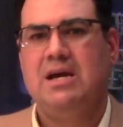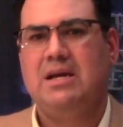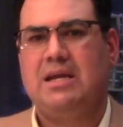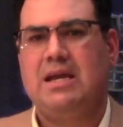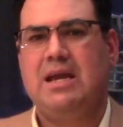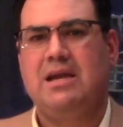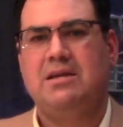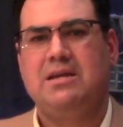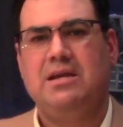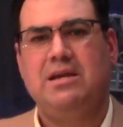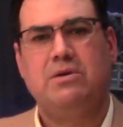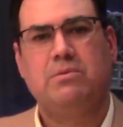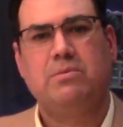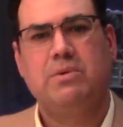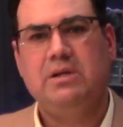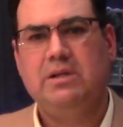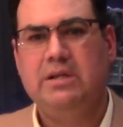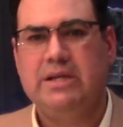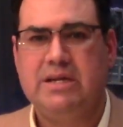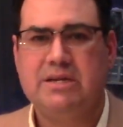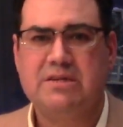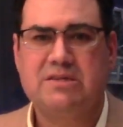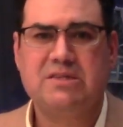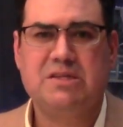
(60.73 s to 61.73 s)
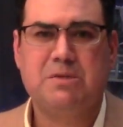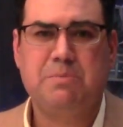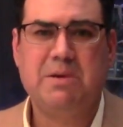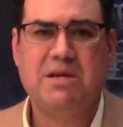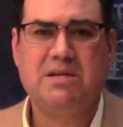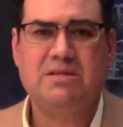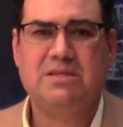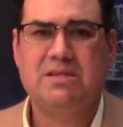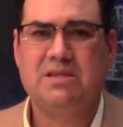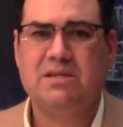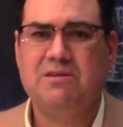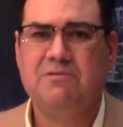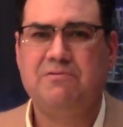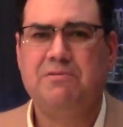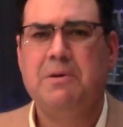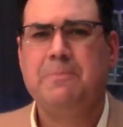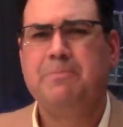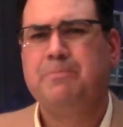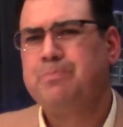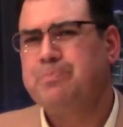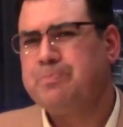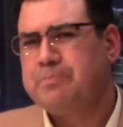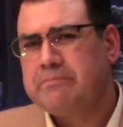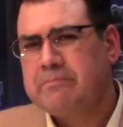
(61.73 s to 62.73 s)
can get really expensive,
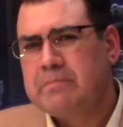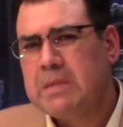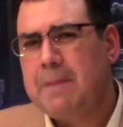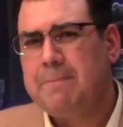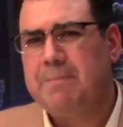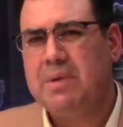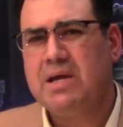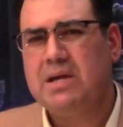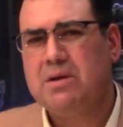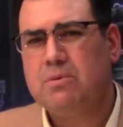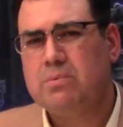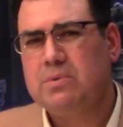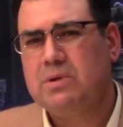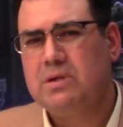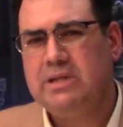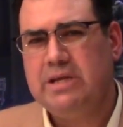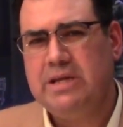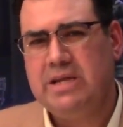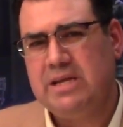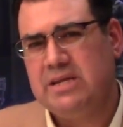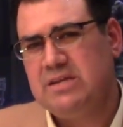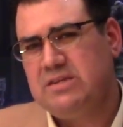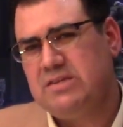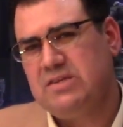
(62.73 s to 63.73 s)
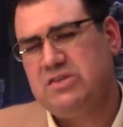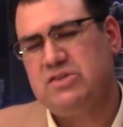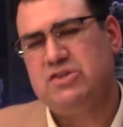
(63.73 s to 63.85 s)
but it really is